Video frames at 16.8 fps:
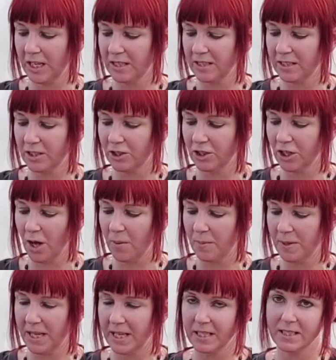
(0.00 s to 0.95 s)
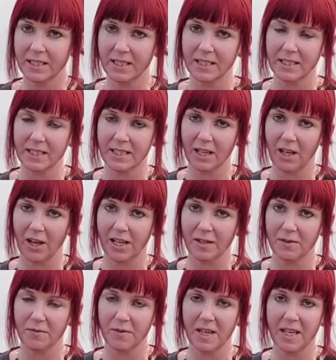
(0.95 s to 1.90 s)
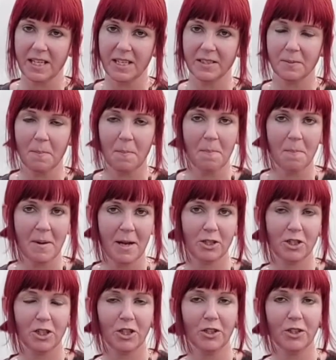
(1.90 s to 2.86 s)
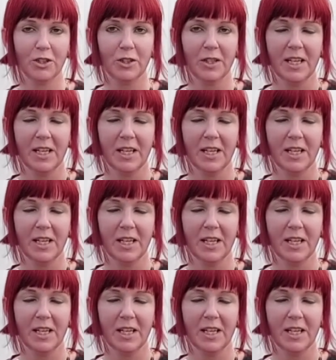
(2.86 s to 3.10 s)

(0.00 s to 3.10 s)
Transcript: as it germinates into life is magical.